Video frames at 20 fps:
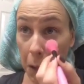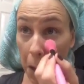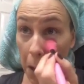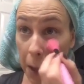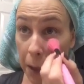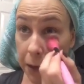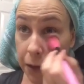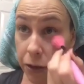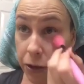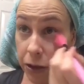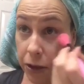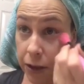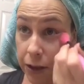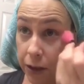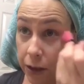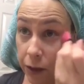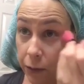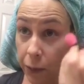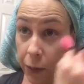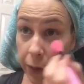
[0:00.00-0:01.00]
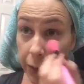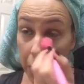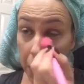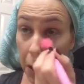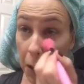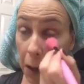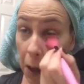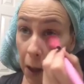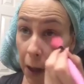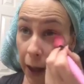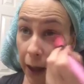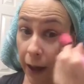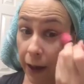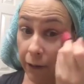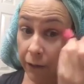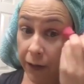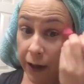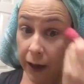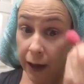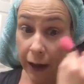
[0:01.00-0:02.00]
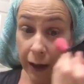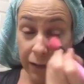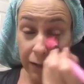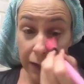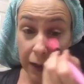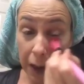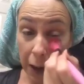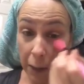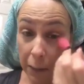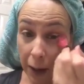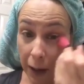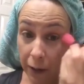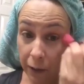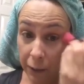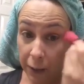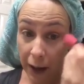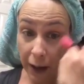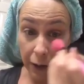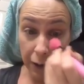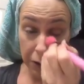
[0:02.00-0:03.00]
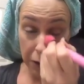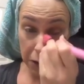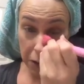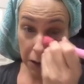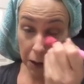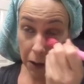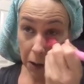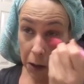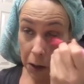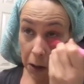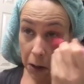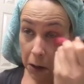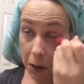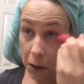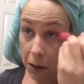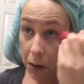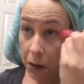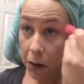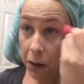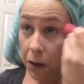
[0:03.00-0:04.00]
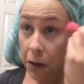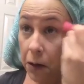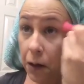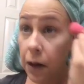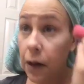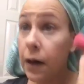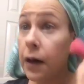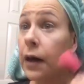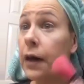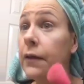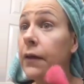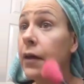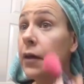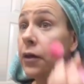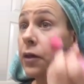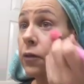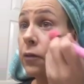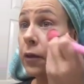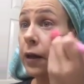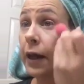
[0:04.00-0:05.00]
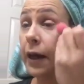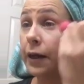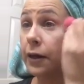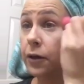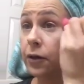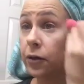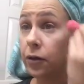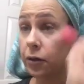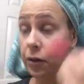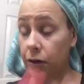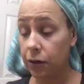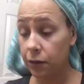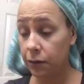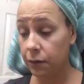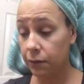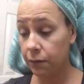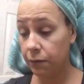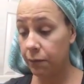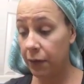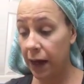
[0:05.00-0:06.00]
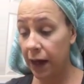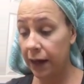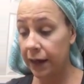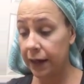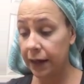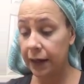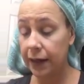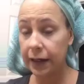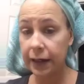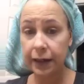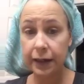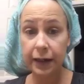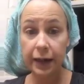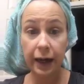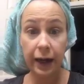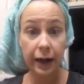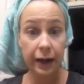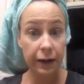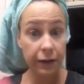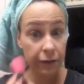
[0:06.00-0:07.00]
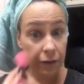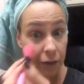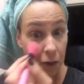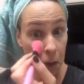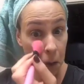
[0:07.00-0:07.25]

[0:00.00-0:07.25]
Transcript: it's just you put a heavy amount of powder and then you let your body heat kind of